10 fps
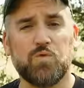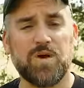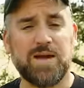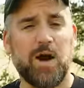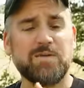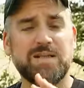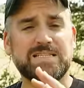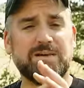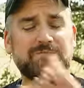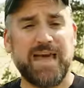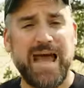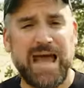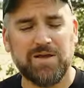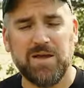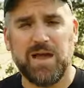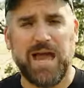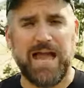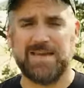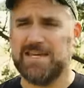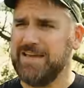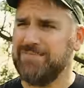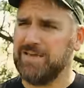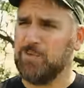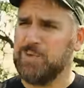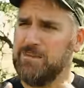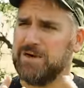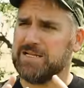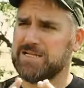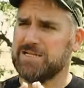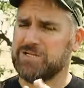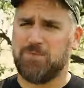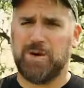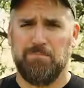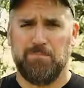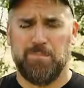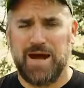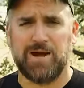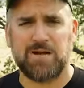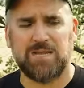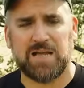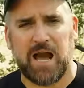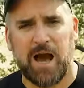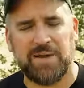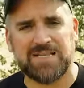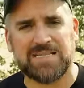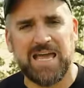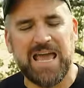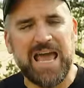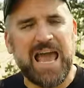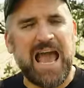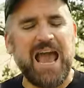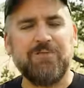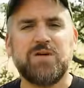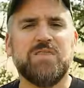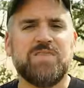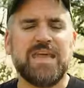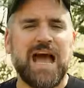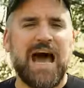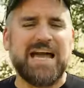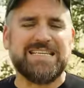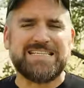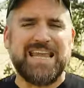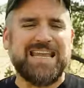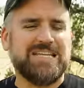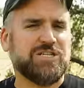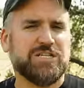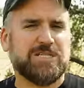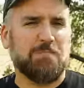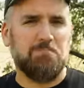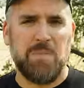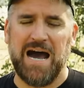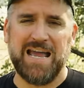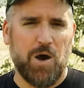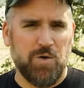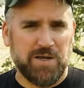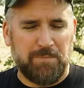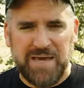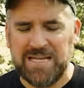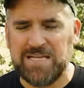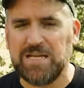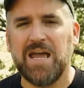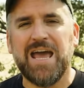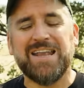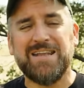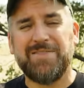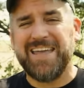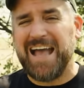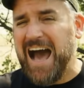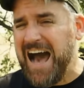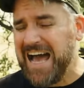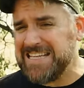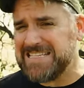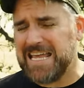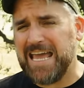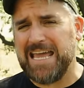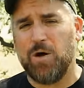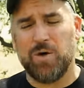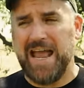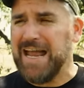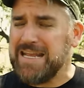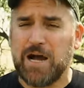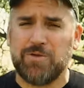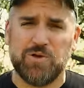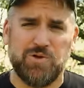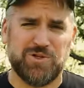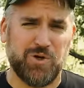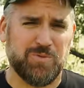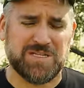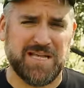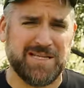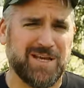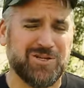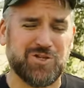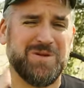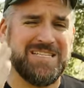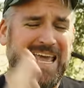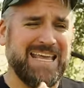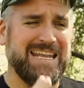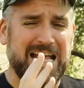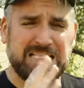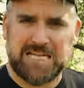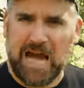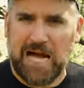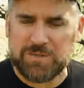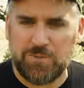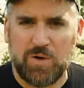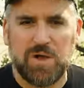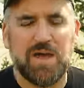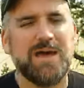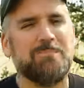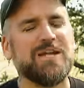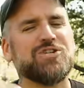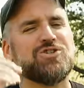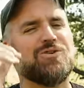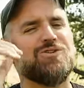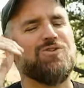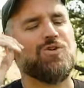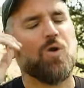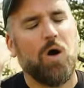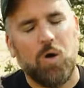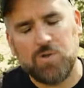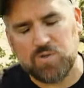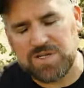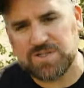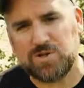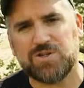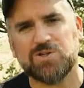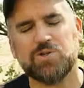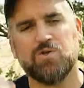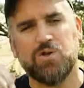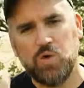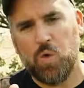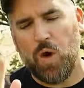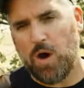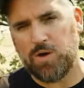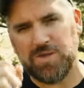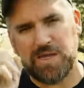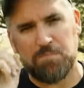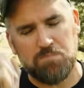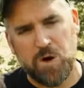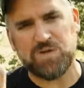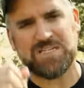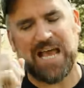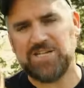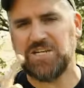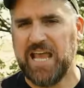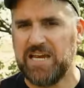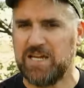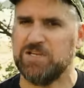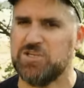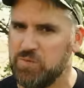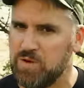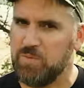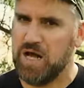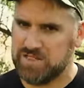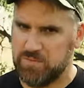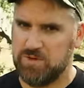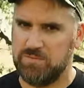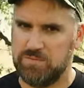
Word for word: Regardless of that, and even though people get super butthurt in the comments, everything I say is just my own opinion. Nothing I say or any other YouTuber says should be taken as gospel. Make sure to do your own research so you are the most educated consumer possible.